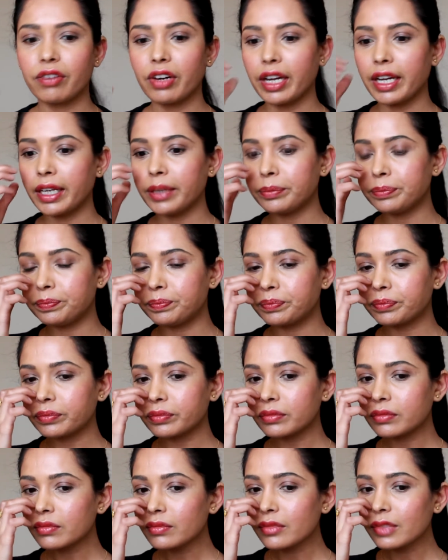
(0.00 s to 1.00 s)
right?
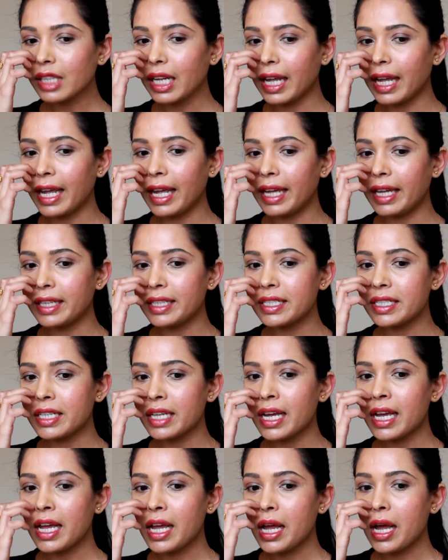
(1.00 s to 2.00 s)
And
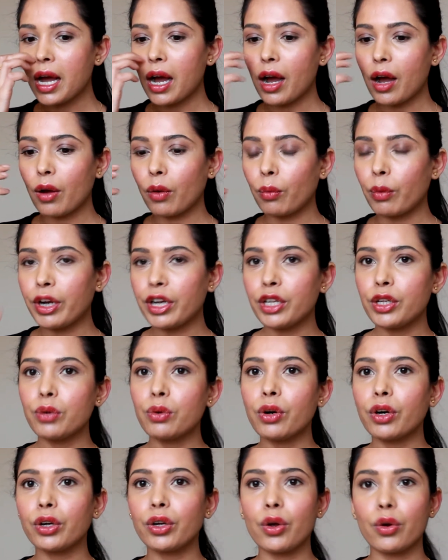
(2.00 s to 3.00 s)
when
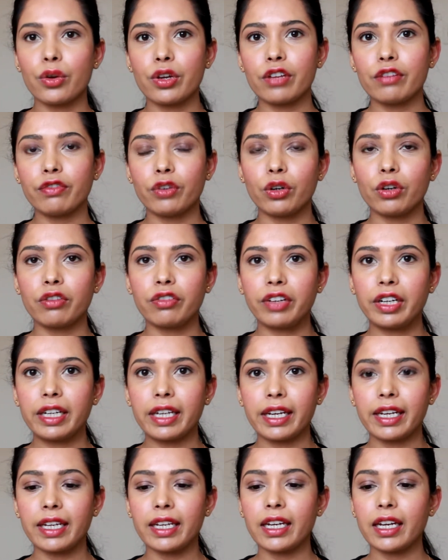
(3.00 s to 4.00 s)
you are going for a
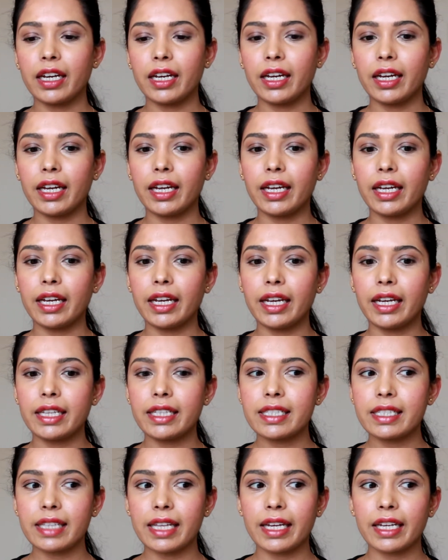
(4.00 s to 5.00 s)
reading,
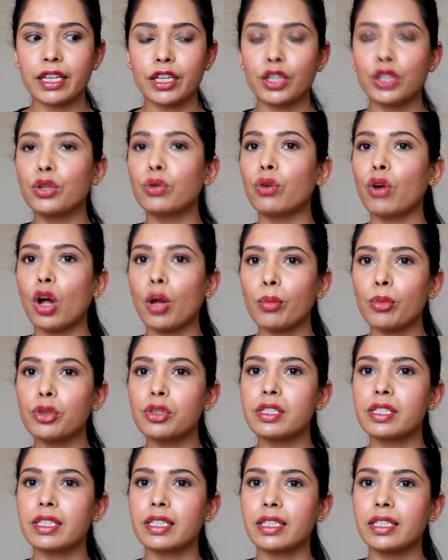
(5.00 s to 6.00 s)
it's like you're
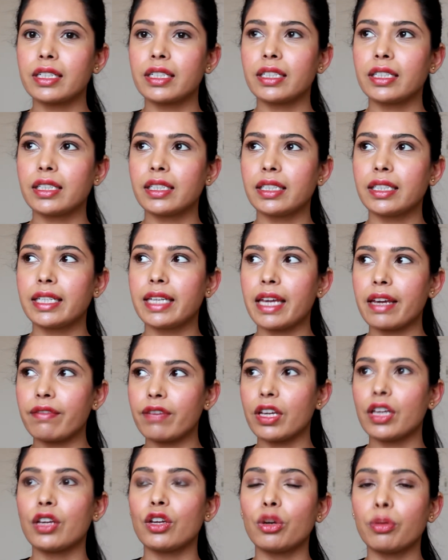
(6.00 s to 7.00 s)
almost
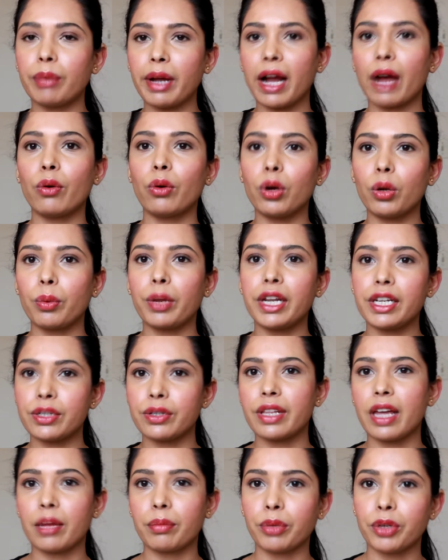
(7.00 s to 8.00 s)
giving your power away
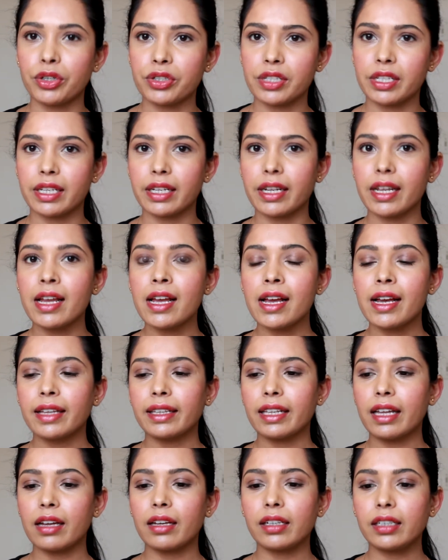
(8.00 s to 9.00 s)
to that person.
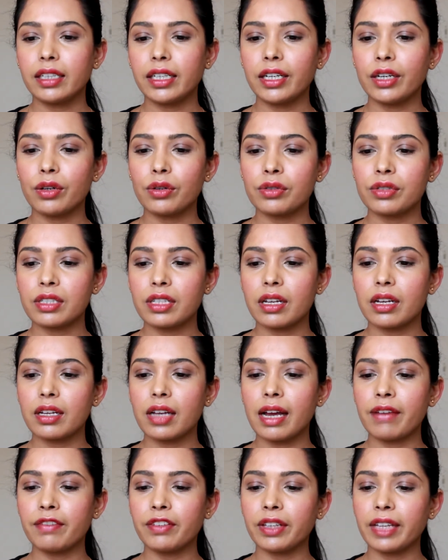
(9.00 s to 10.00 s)
That, you know,
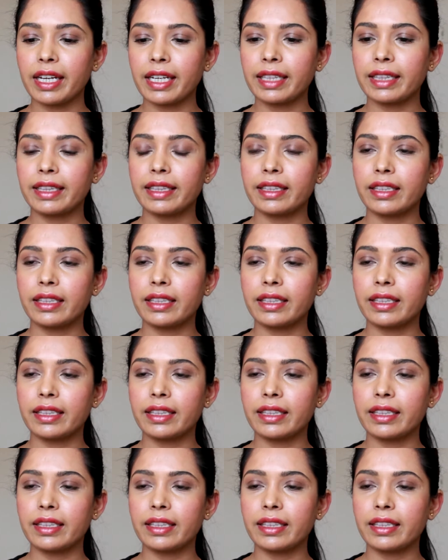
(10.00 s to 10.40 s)
I feel like